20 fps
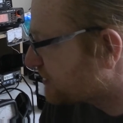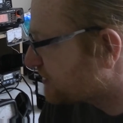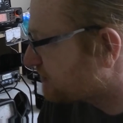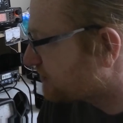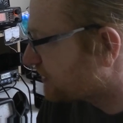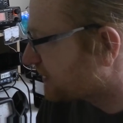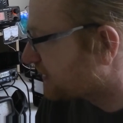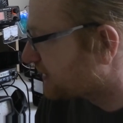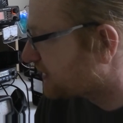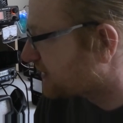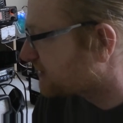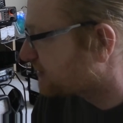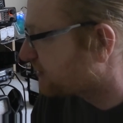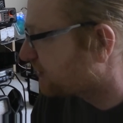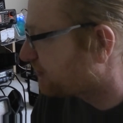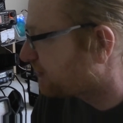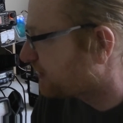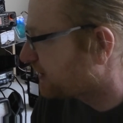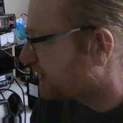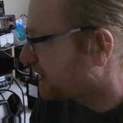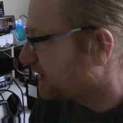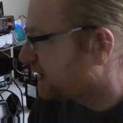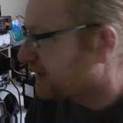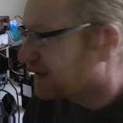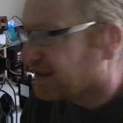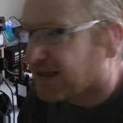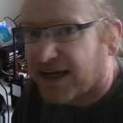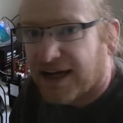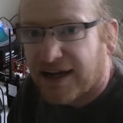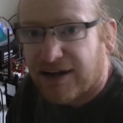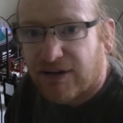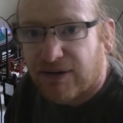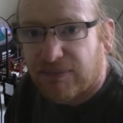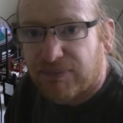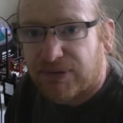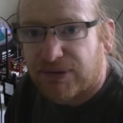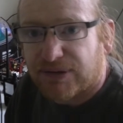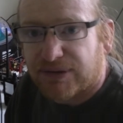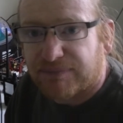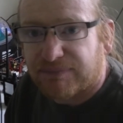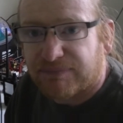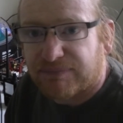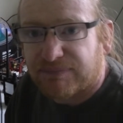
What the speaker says: bring that up. I'll put